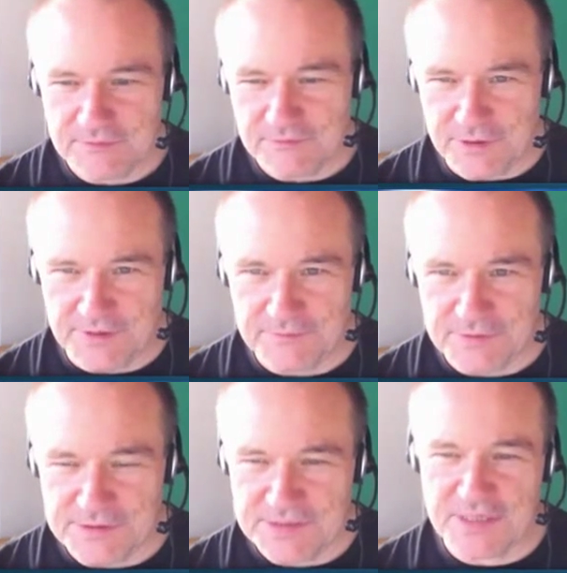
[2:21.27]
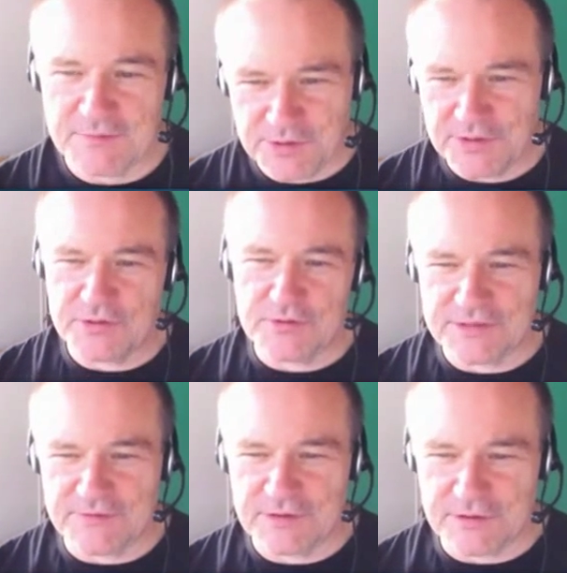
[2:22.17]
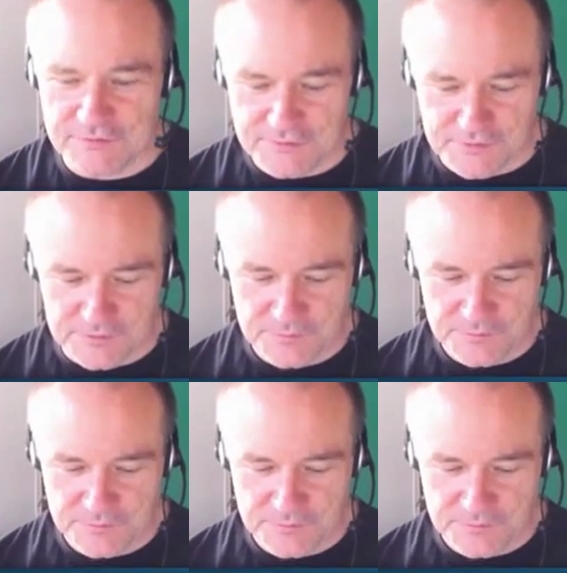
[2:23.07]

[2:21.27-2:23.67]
Right, there's certain protocols I've got to go through.